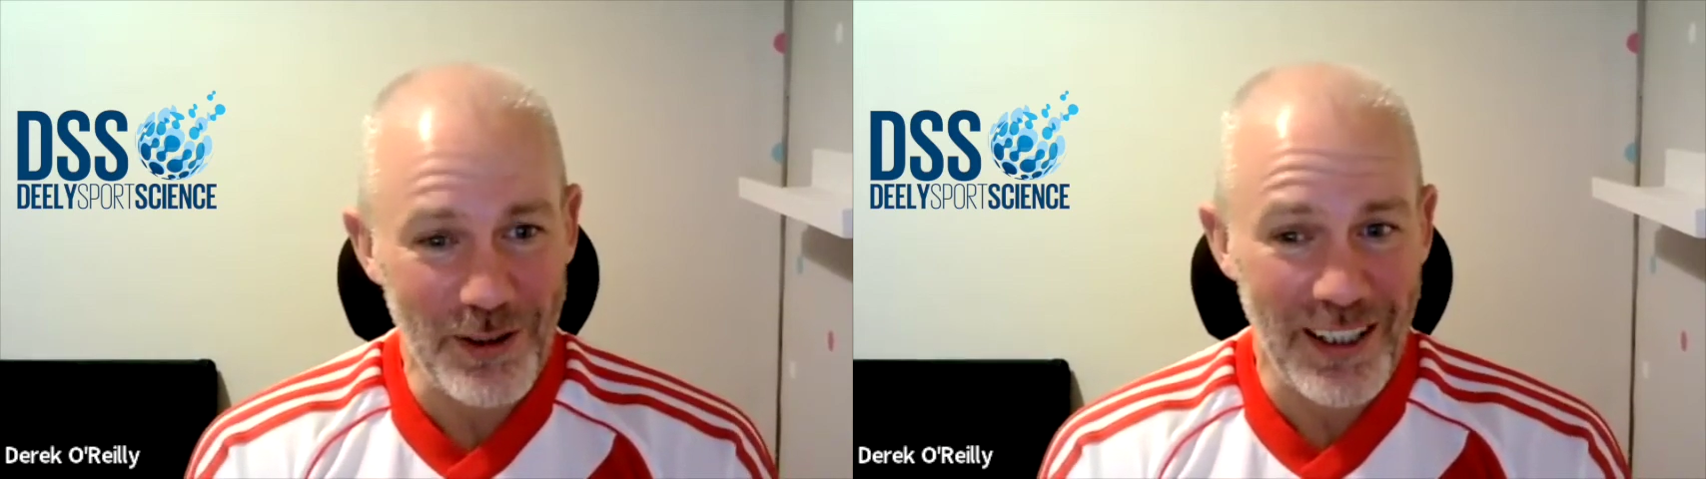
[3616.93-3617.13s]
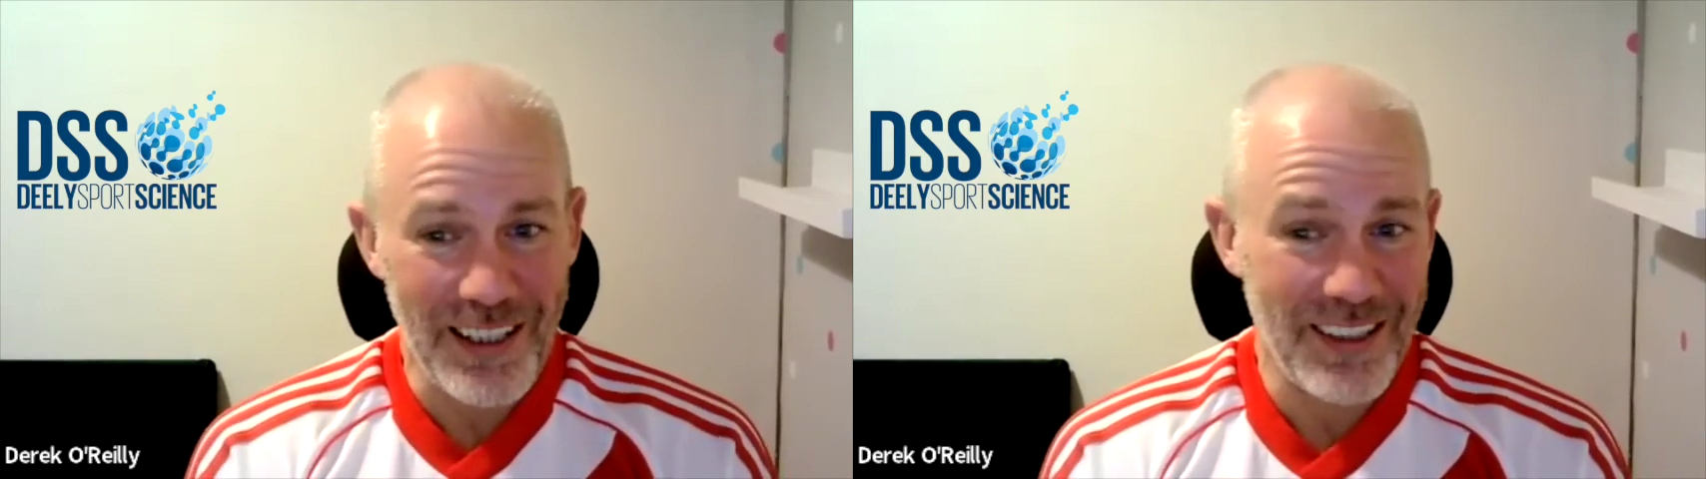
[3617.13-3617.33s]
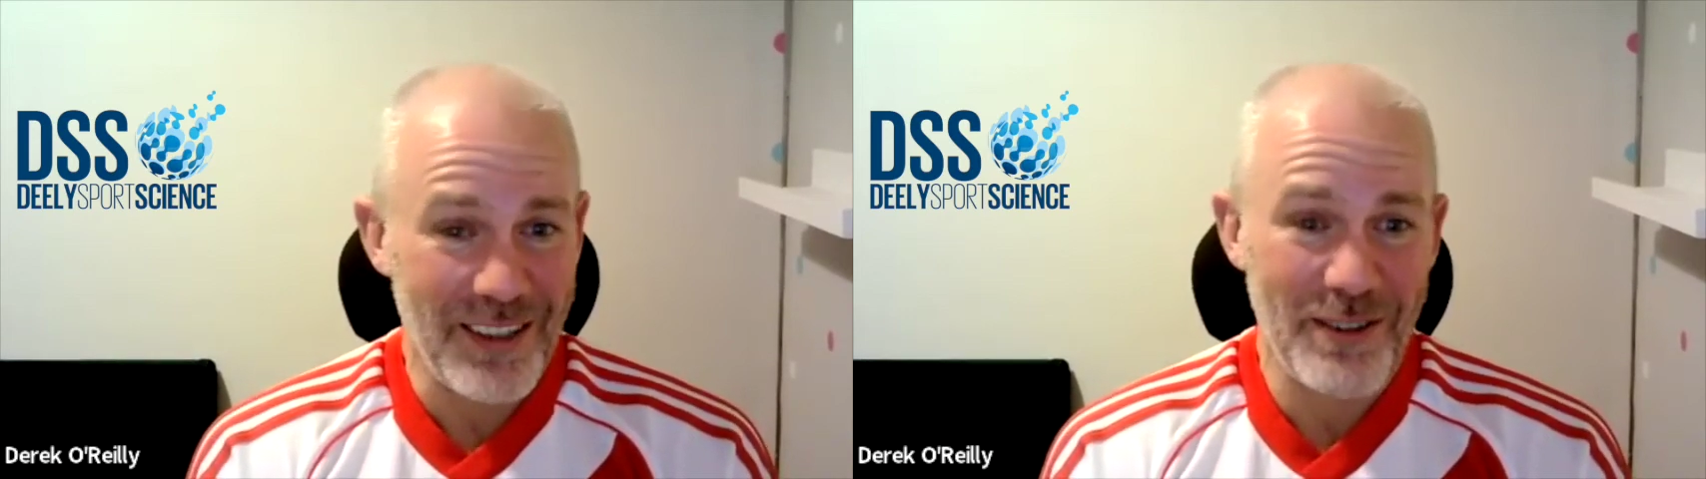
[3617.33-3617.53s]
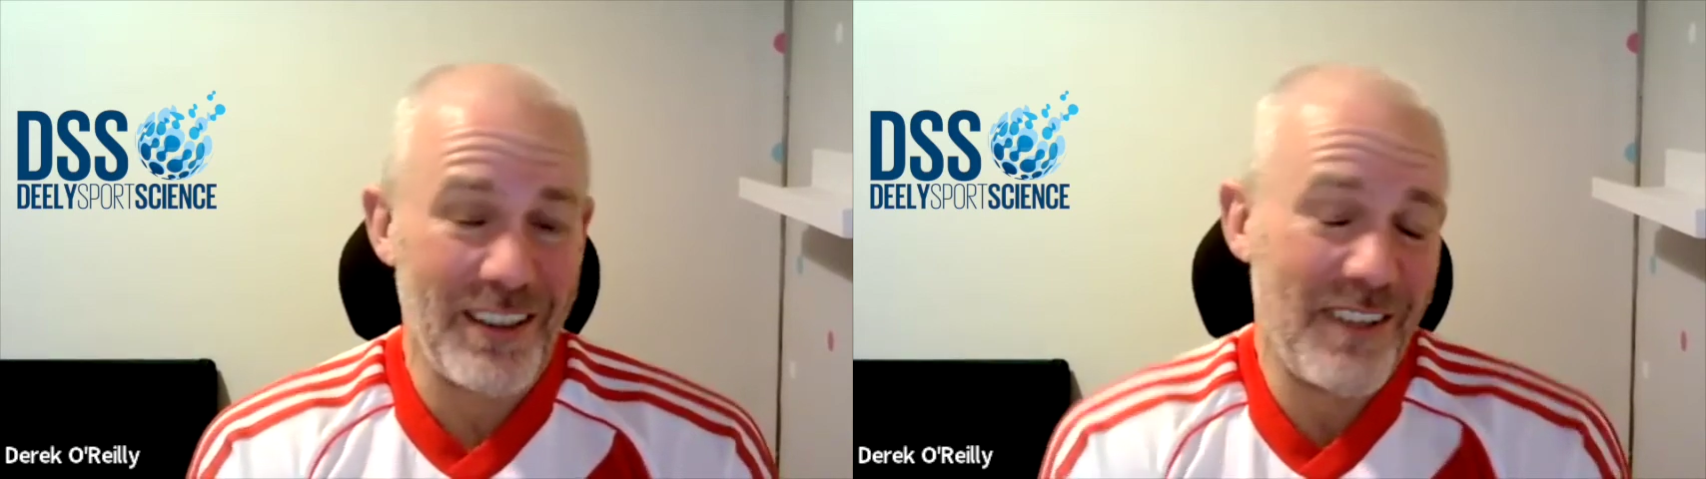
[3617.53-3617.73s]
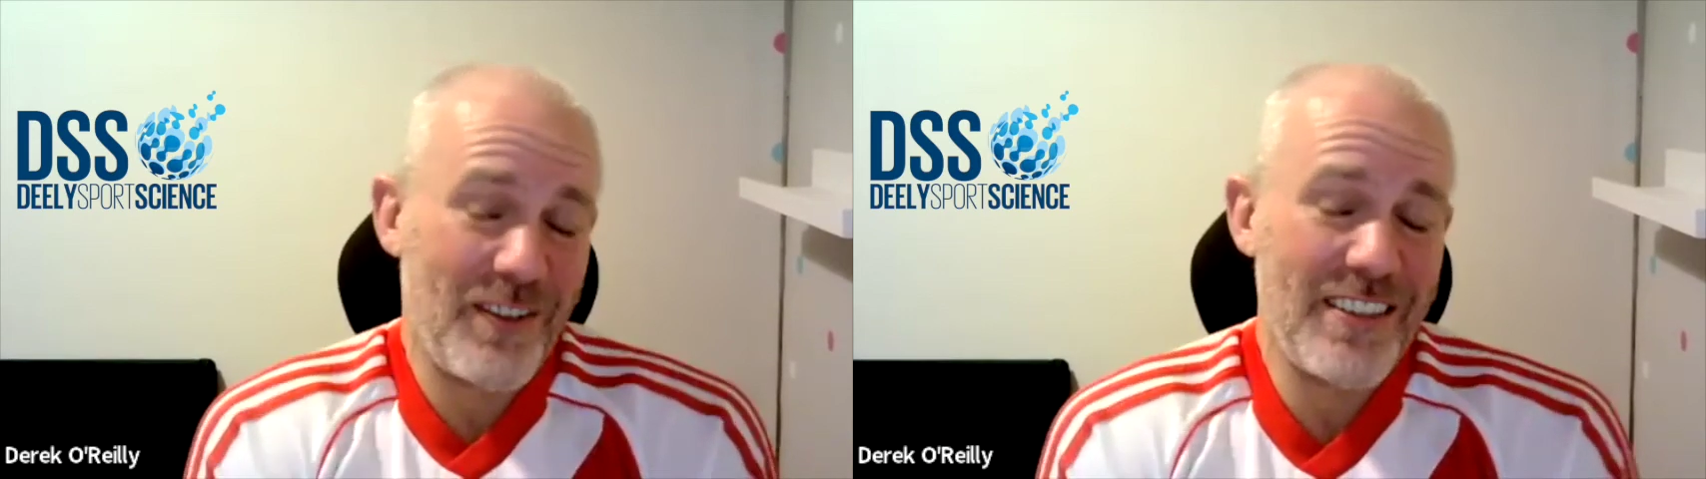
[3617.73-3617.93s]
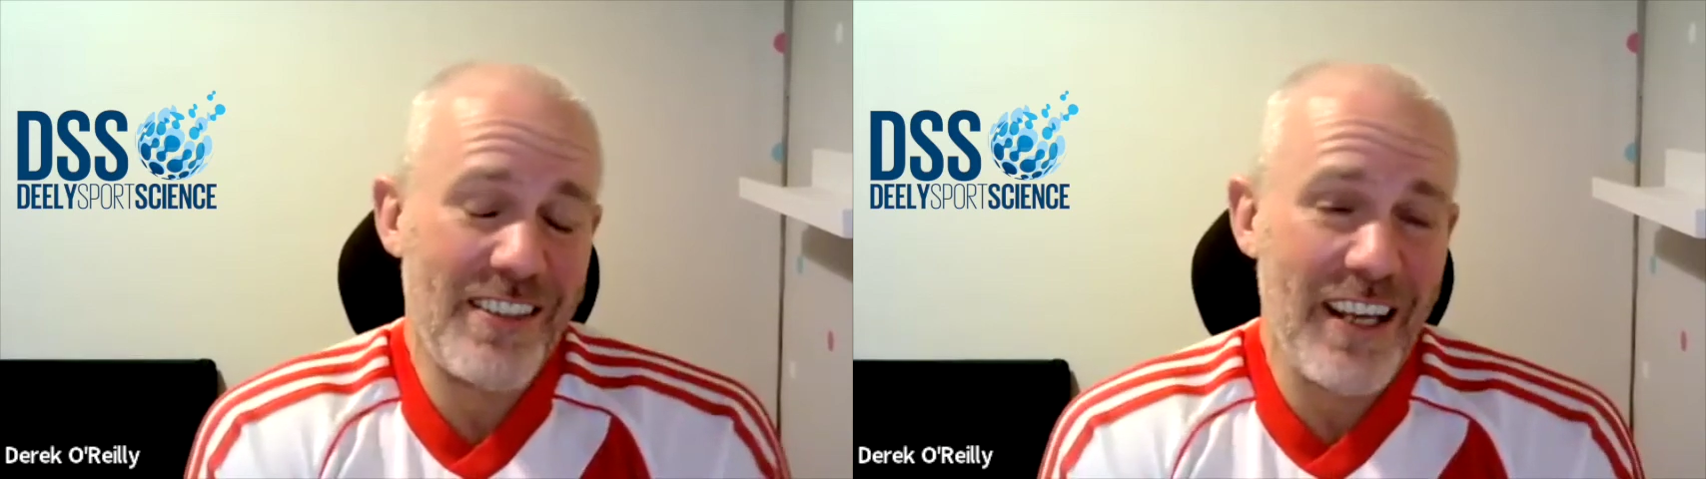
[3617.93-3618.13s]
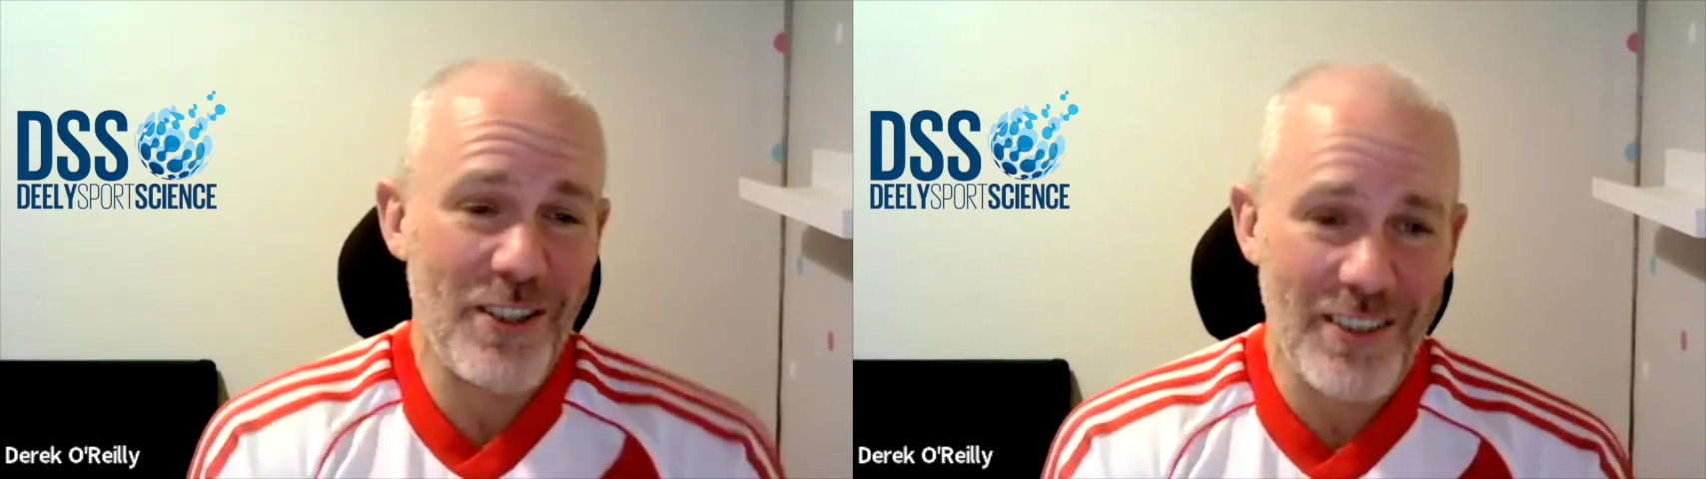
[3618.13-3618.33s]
Like, you know, these nations